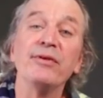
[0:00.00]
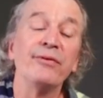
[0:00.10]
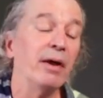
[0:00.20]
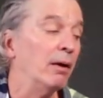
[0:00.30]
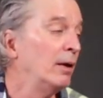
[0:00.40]

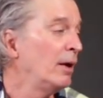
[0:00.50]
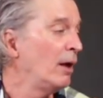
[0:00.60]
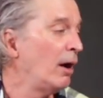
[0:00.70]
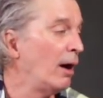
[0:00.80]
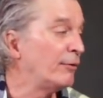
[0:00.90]
business there.
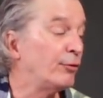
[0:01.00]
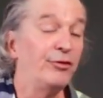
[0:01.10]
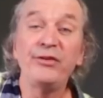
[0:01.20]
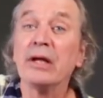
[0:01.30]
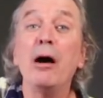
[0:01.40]
Uh, so
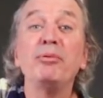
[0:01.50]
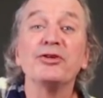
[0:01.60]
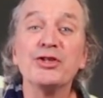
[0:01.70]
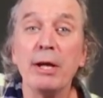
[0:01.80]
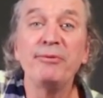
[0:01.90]
just a couple
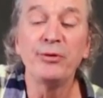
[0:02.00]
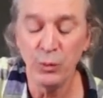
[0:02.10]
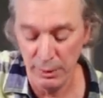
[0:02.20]
of shapes to